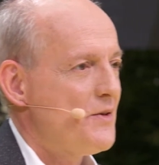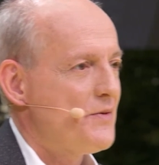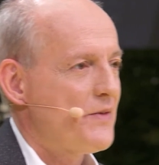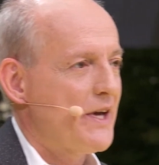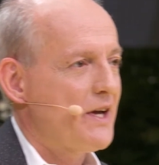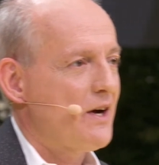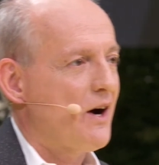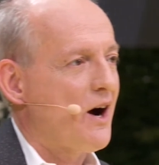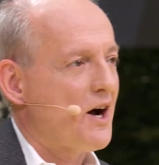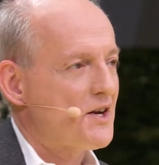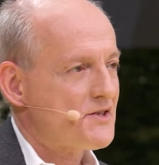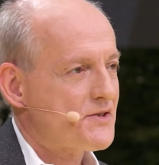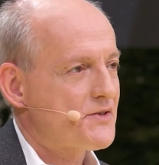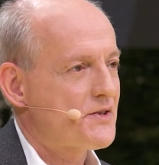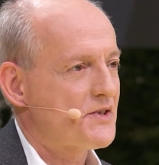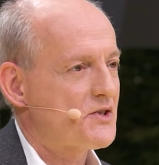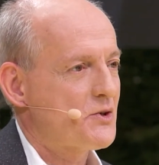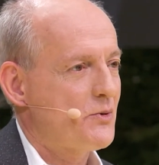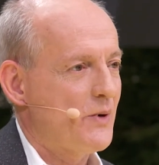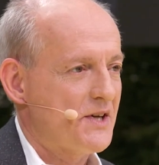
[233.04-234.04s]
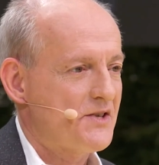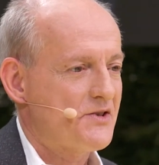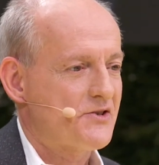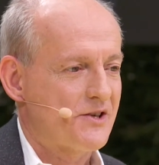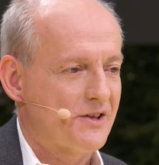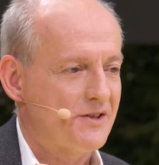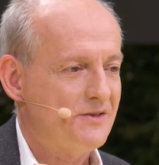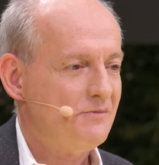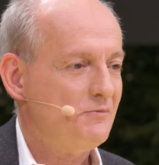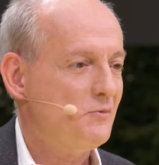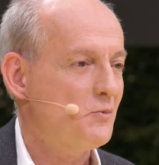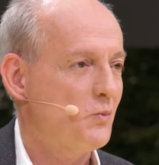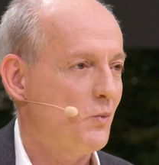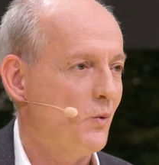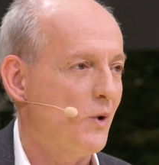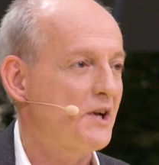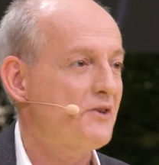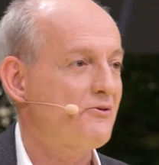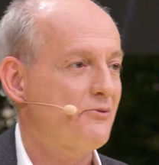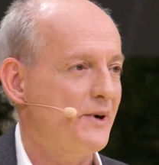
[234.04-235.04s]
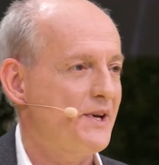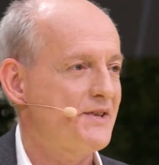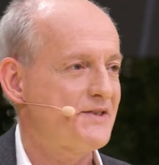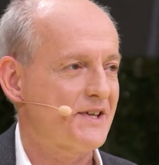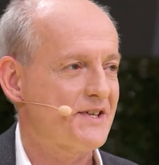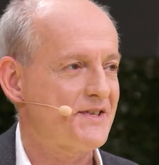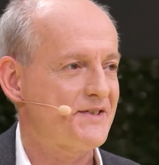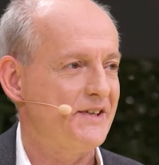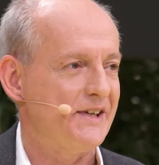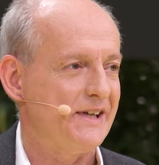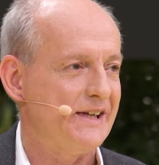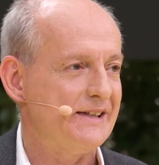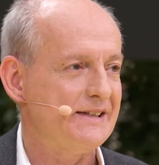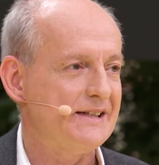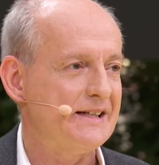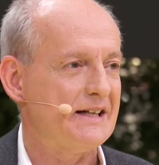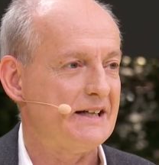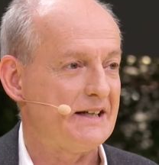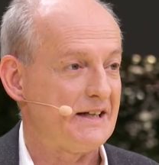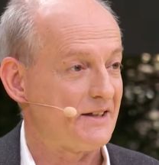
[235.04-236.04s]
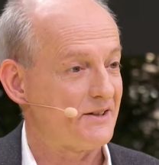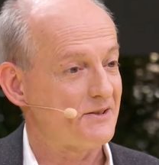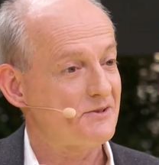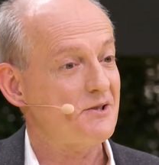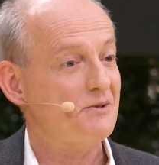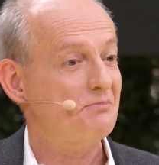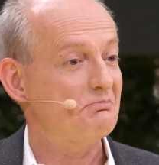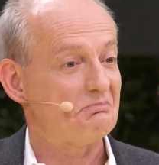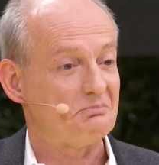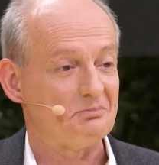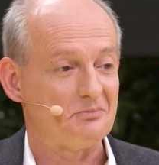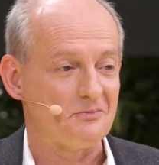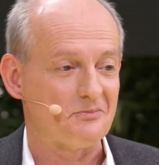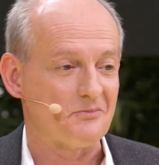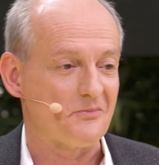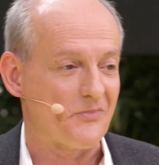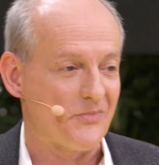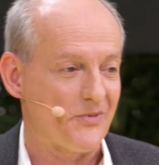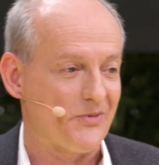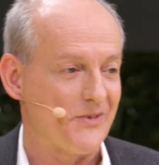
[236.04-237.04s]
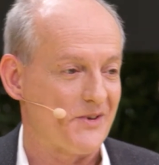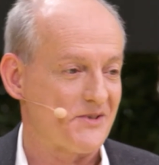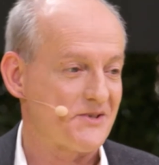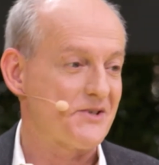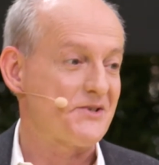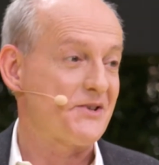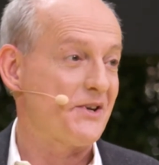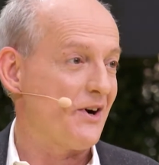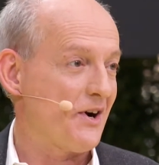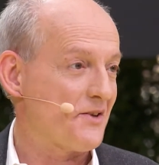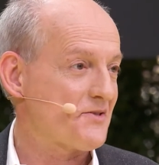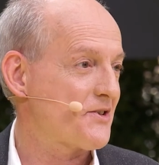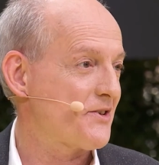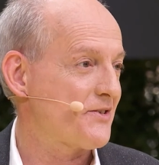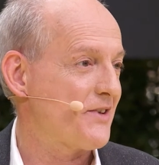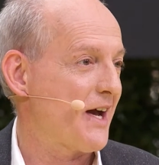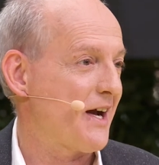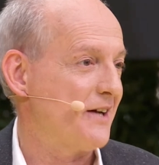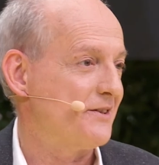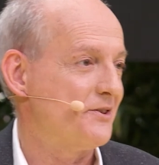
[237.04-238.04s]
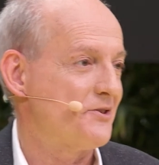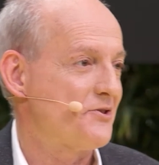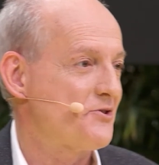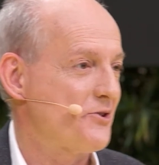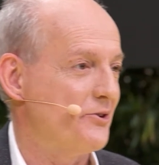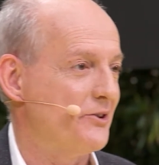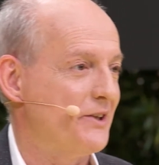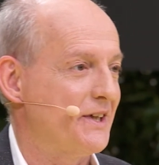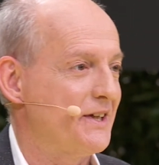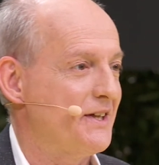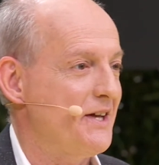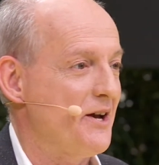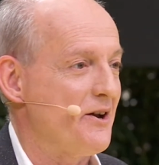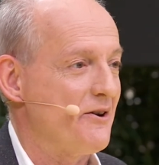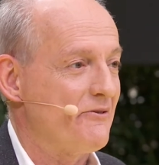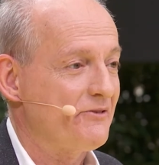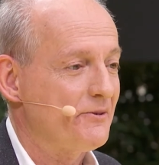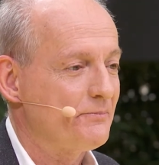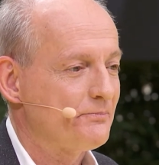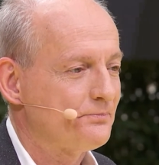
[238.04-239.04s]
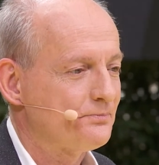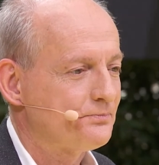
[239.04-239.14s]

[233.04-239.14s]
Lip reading: They asked this question, what if we succeed? And this is the answer that Alan Turing gave.